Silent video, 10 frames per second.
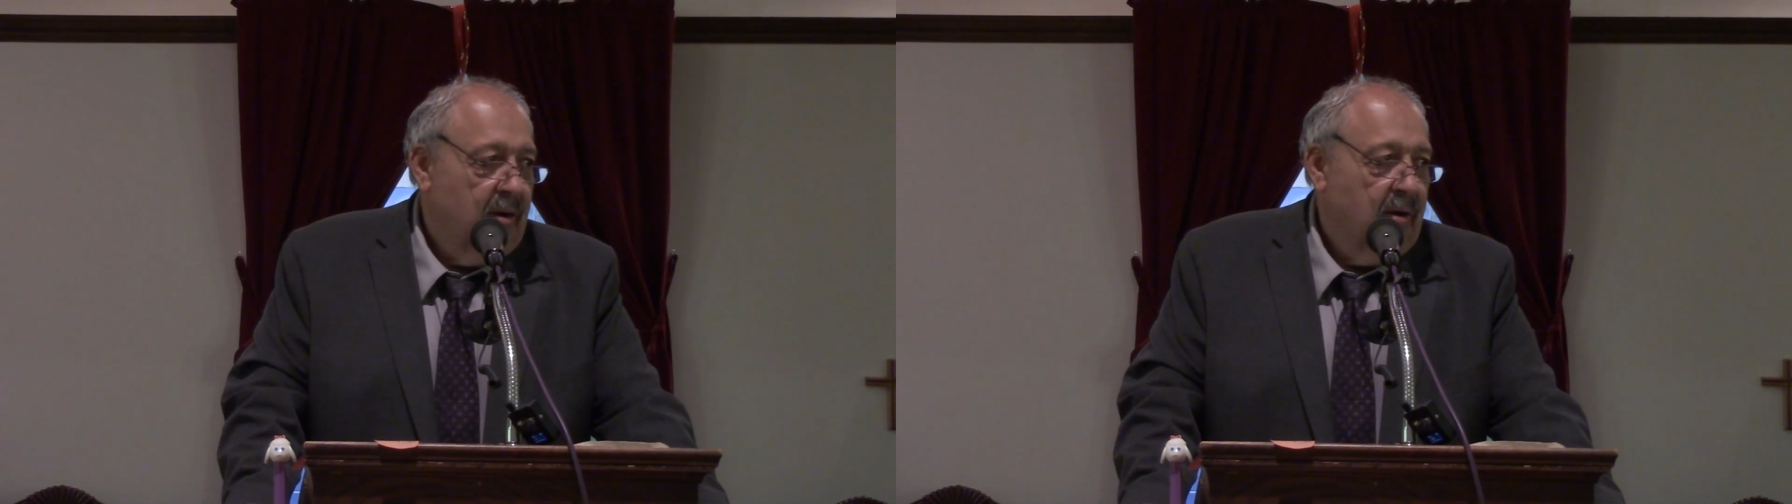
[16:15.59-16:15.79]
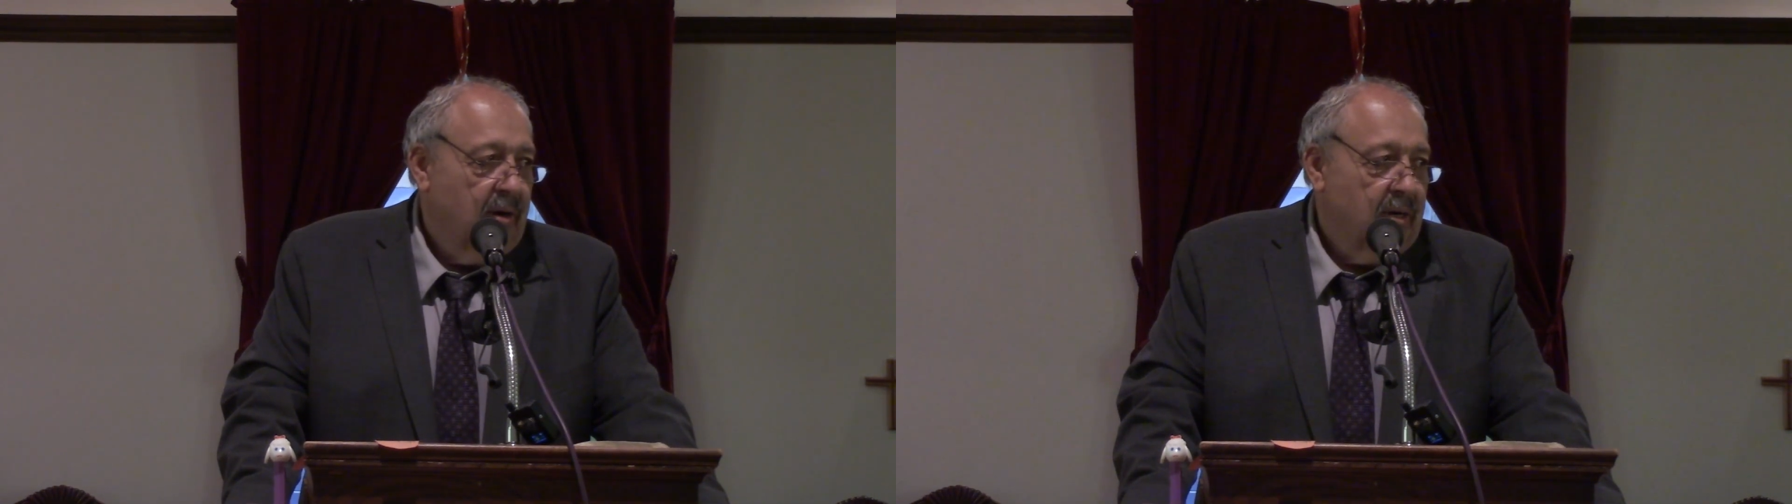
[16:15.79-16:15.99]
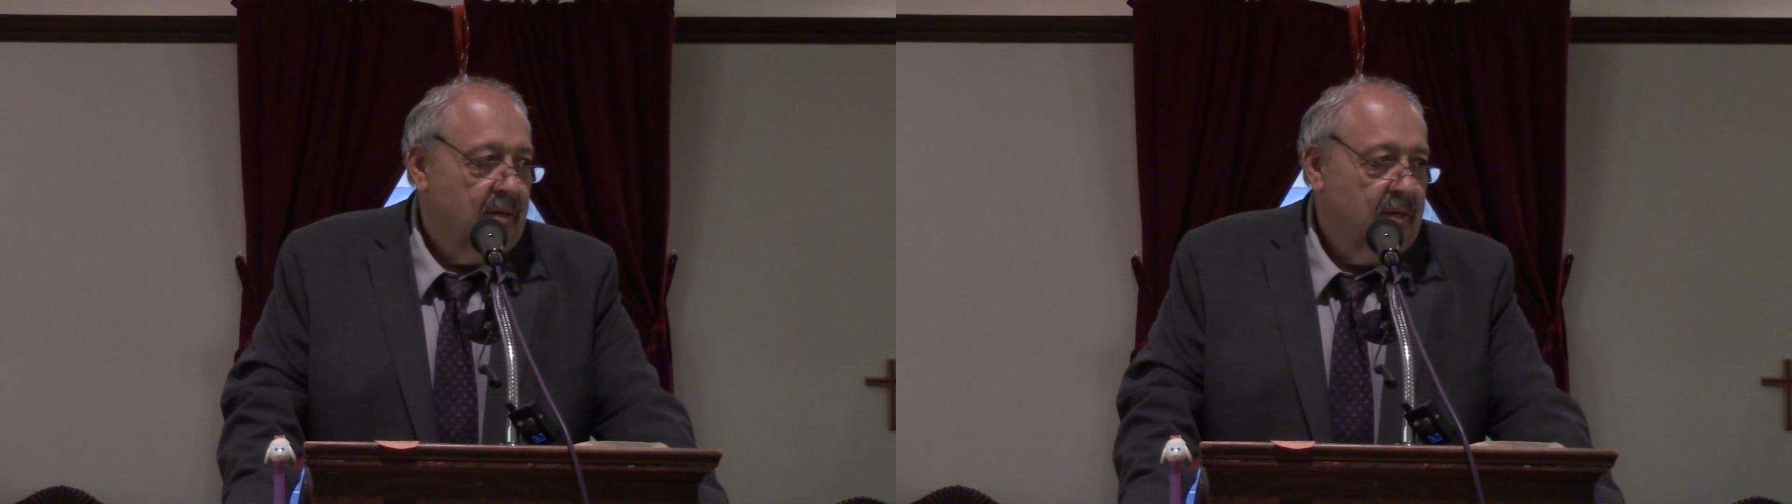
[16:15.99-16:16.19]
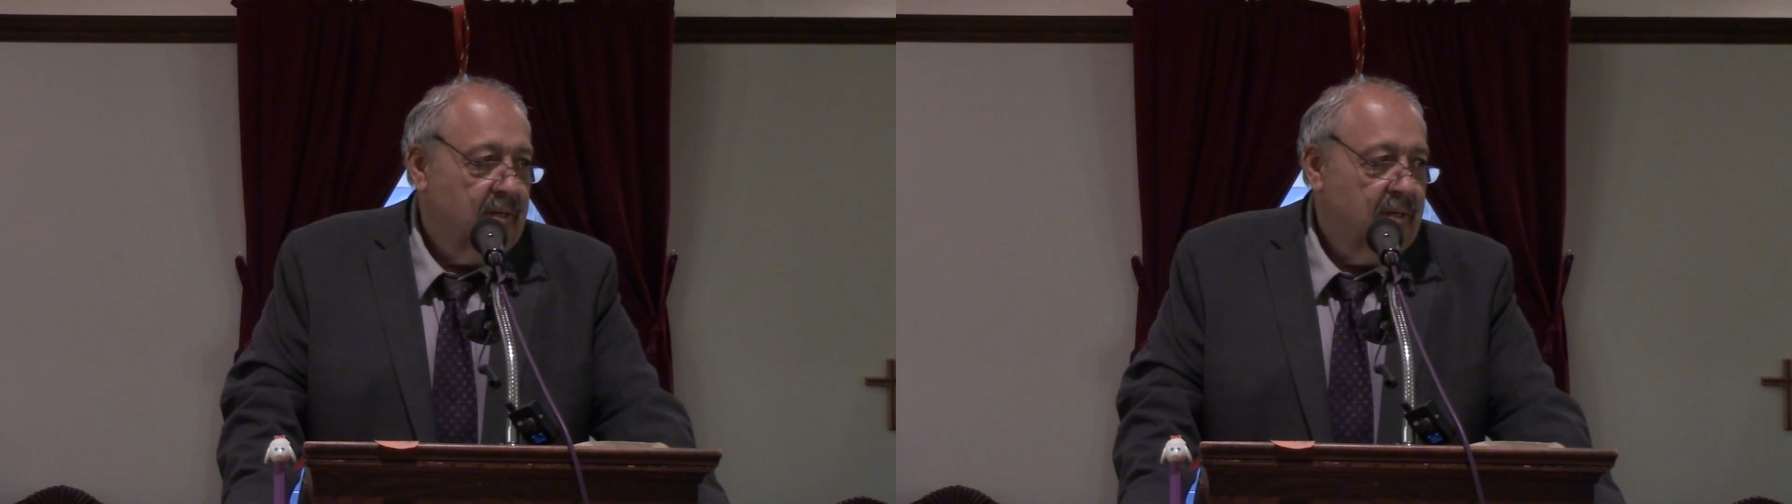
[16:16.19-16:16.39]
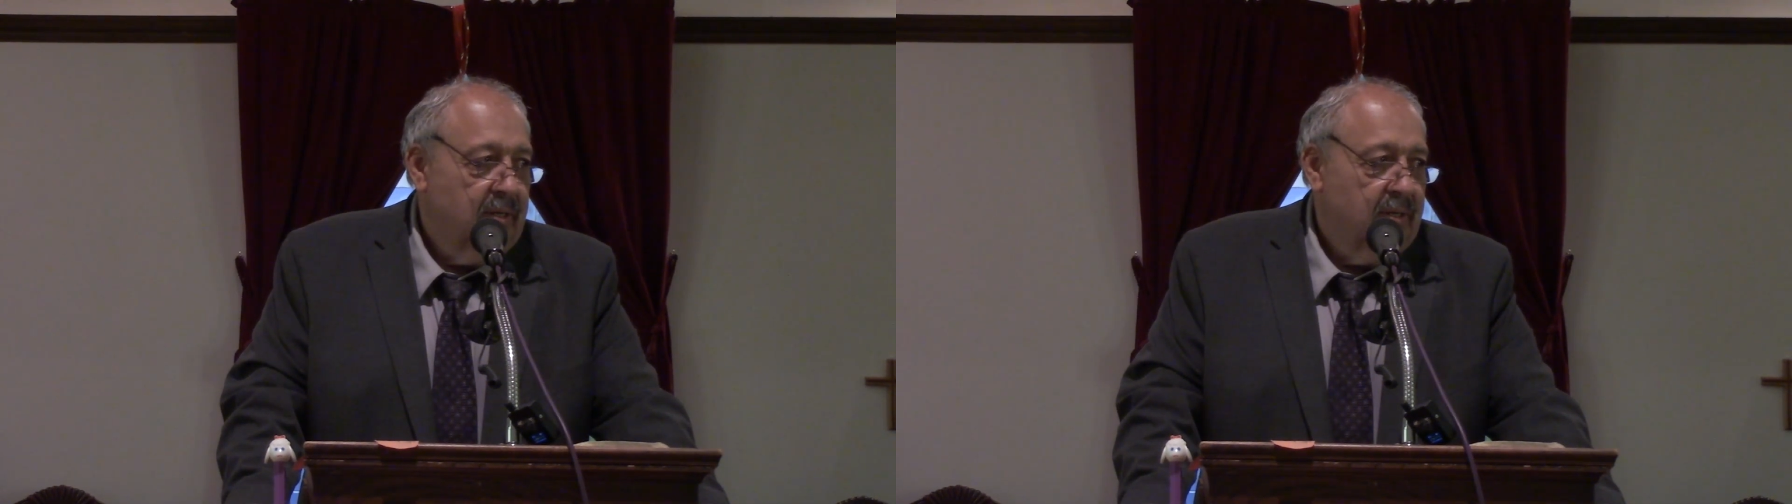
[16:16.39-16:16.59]
ark
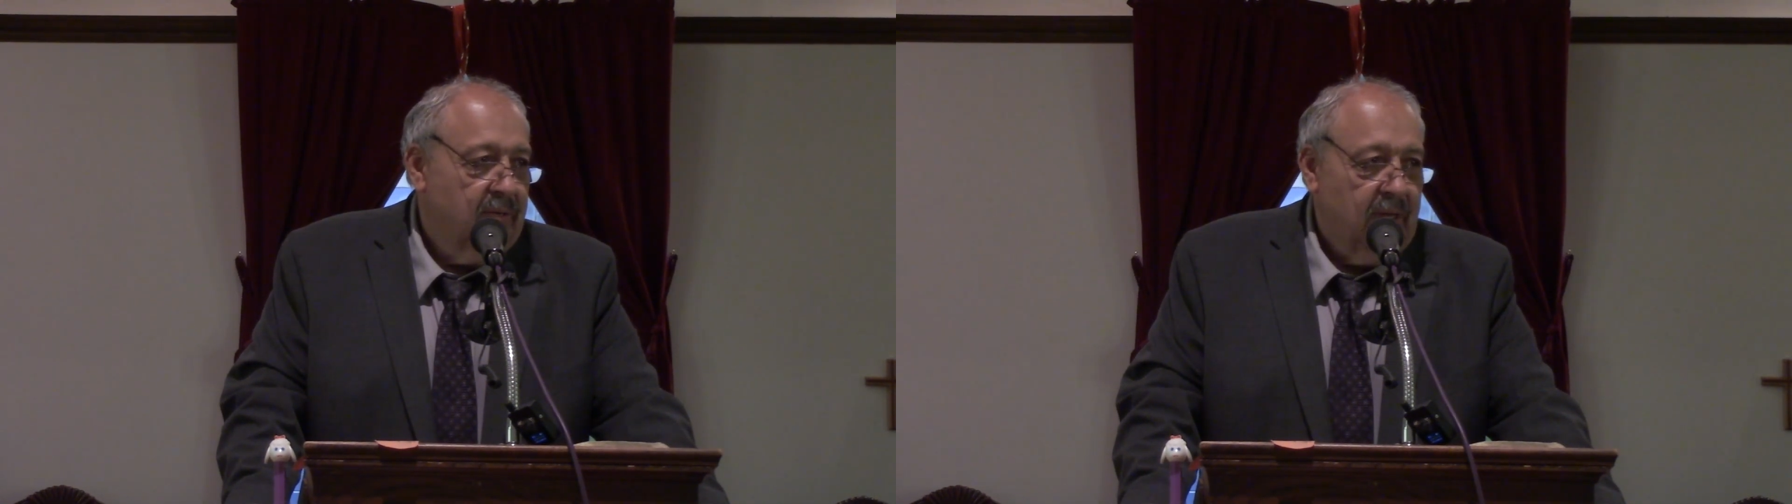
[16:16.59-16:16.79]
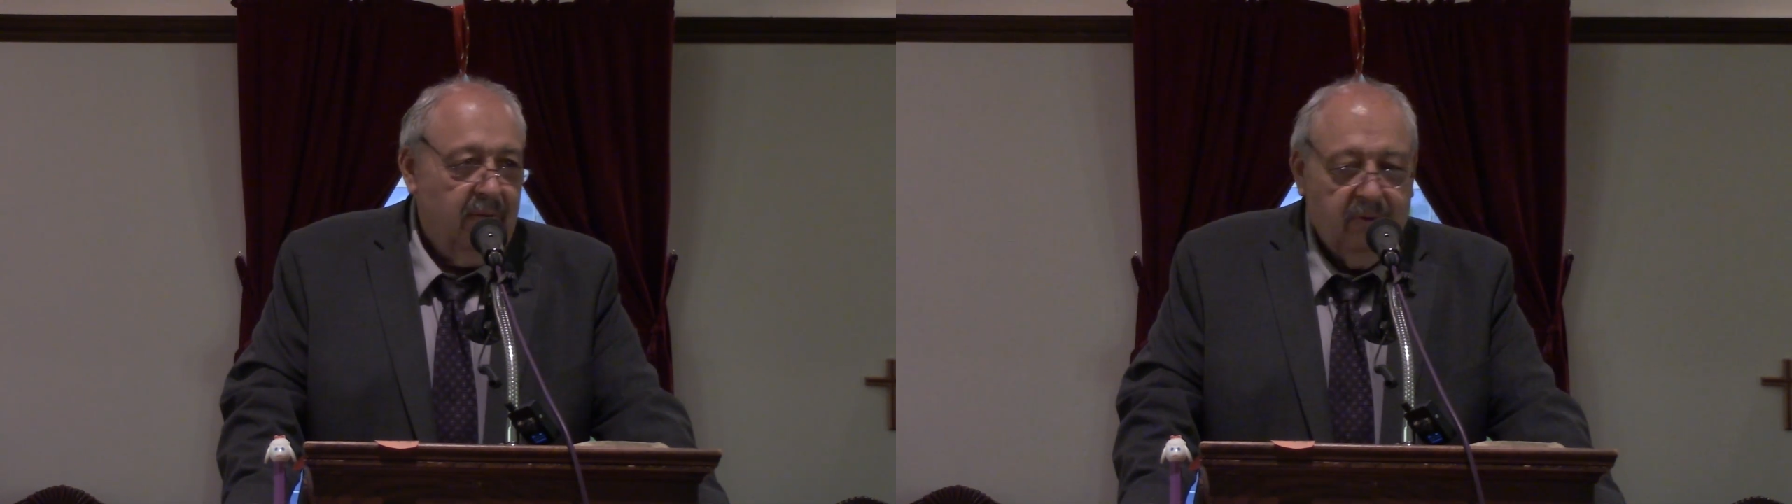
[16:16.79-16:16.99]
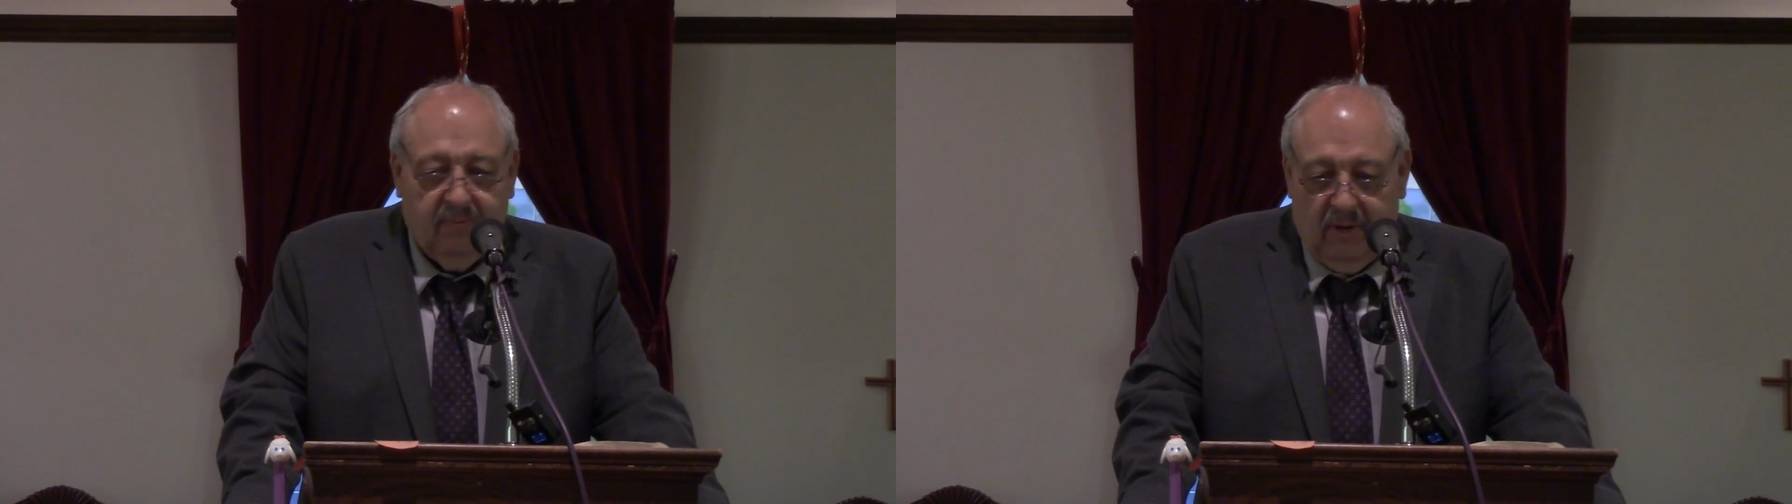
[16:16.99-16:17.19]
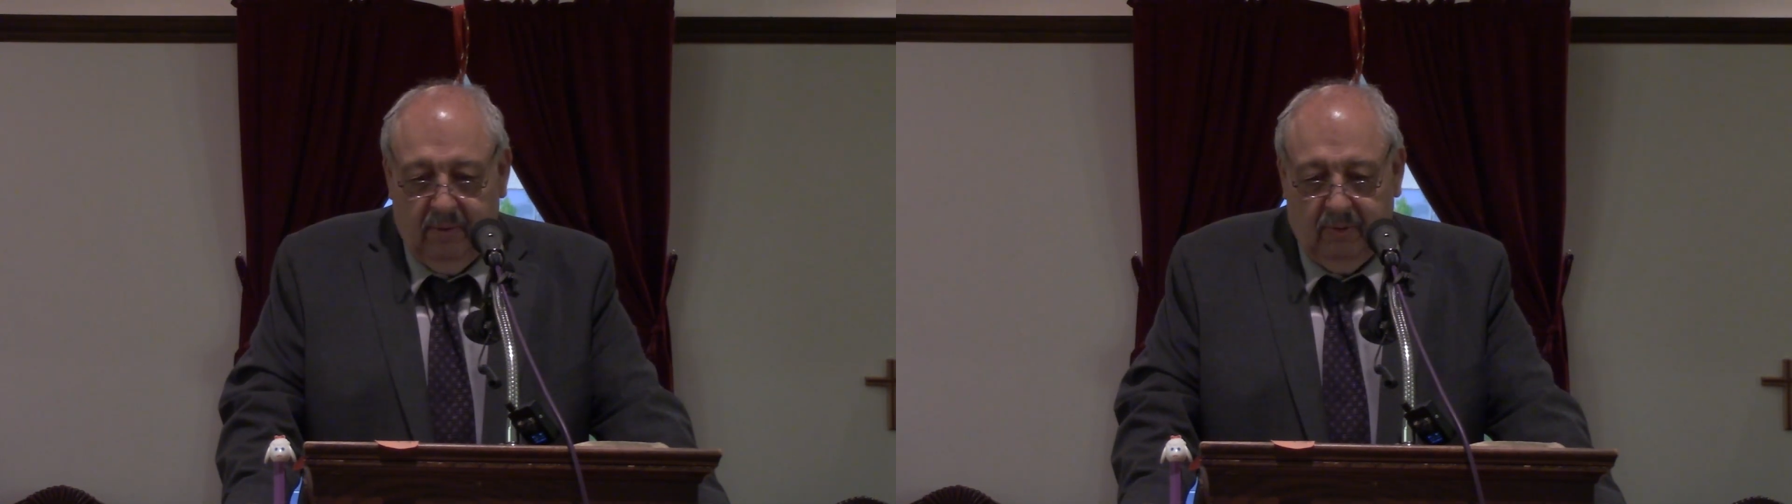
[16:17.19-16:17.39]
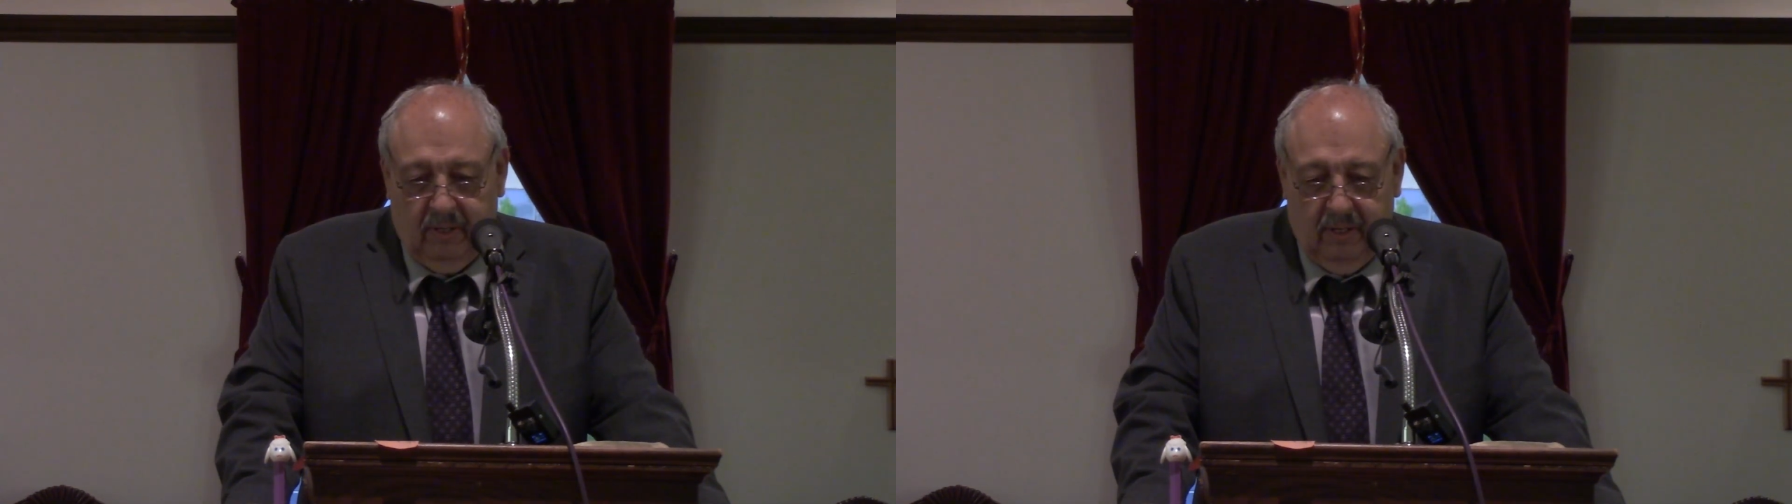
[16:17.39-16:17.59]
to save his
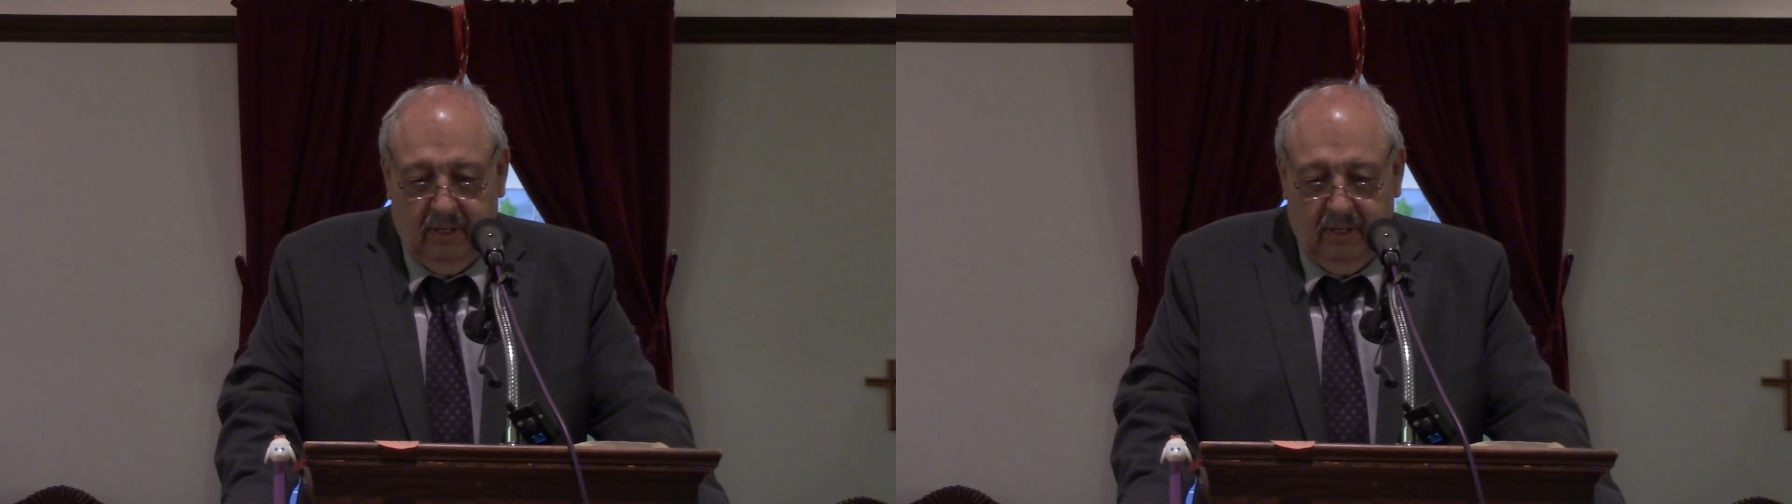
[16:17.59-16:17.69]
family.